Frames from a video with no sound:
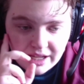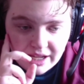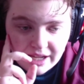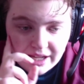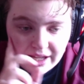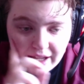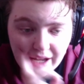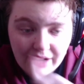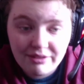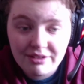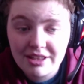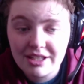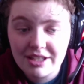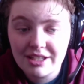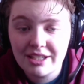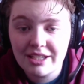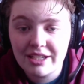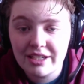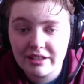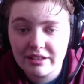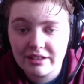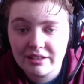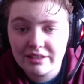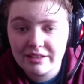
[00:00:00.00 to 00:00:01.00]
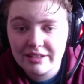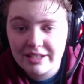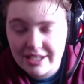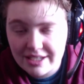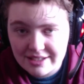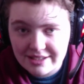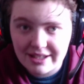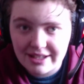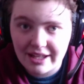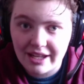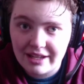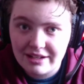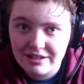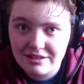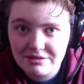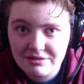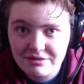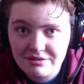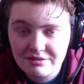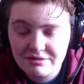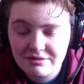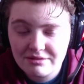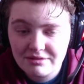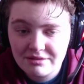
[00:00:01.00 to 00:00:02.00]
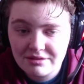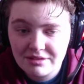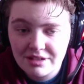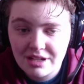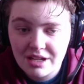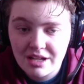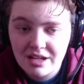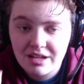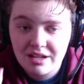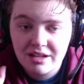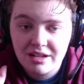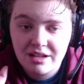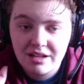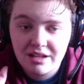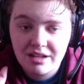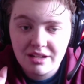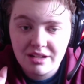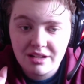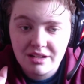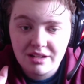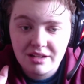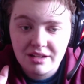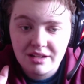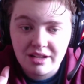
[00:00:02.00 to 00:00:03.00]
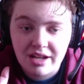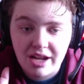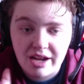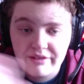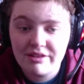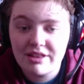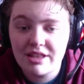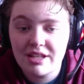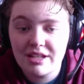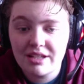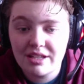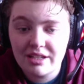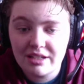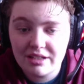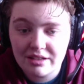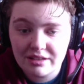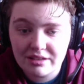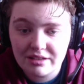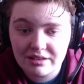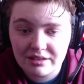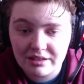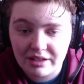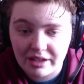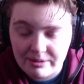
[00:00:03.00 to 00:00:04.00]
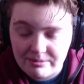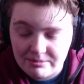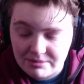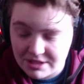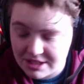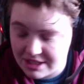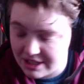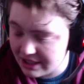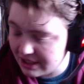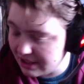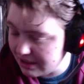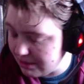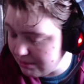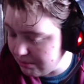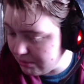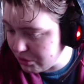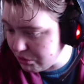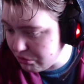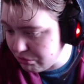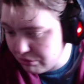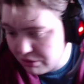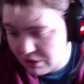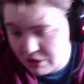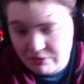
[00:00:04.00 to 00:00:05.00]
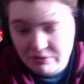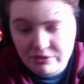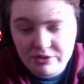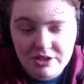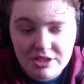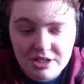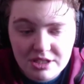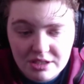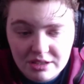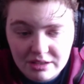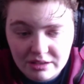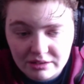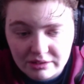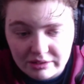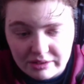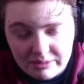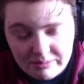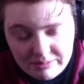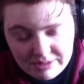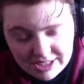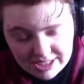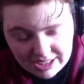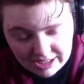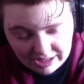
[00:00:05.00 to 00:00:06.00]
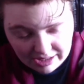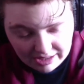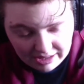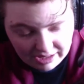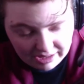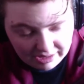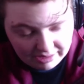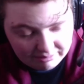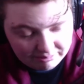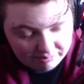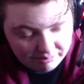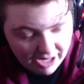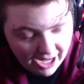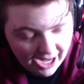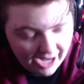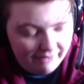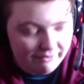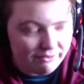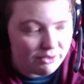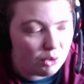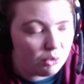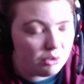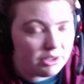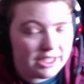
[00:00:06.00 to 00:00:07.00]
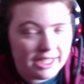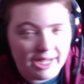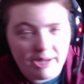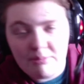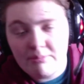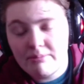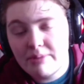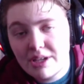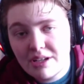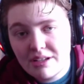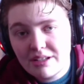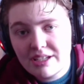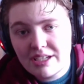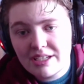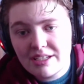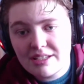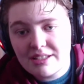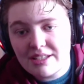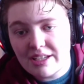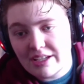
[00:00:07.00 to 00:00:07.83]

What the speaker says: Everything here is dead. Everything here, I'm sick of the blue roofs. I'm sick of the half torn down buildings.